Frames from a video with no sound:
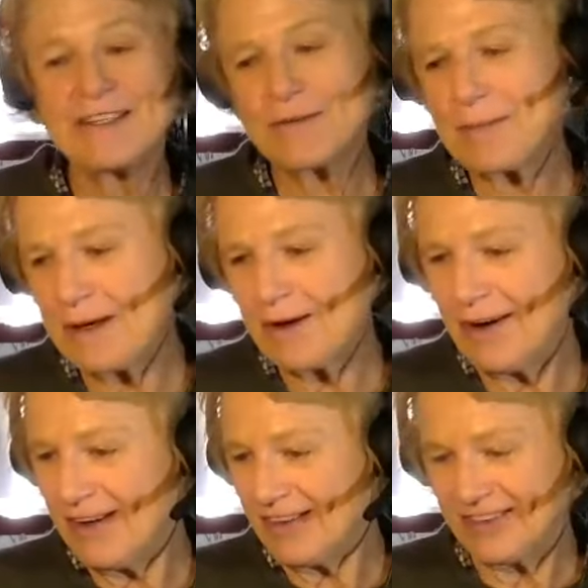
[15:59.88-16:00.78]
it's
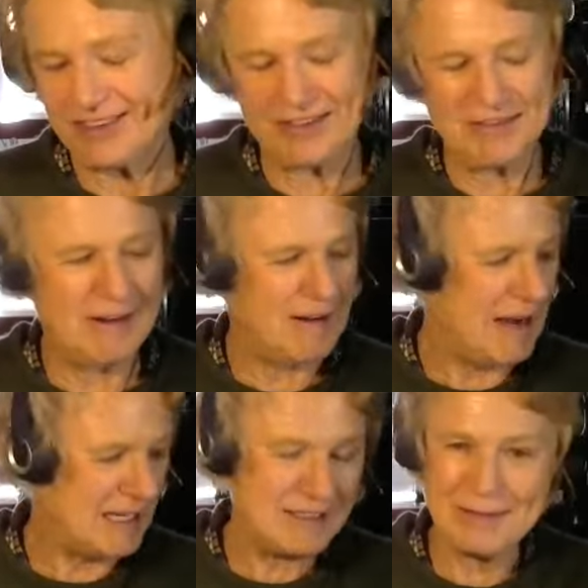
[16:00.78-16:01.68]
because you know
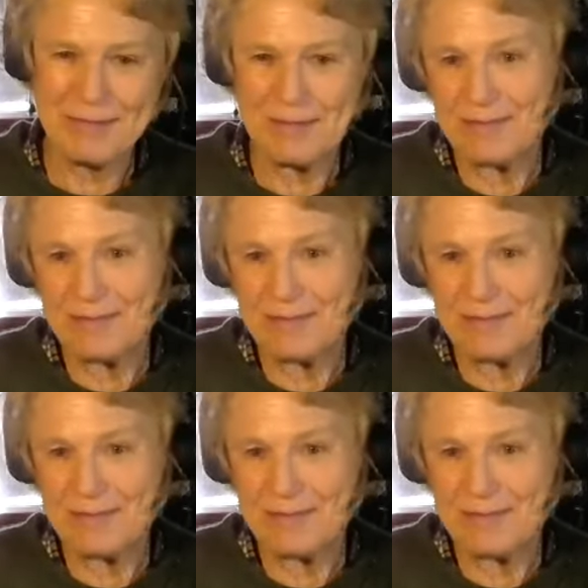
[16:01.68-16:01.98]
I sub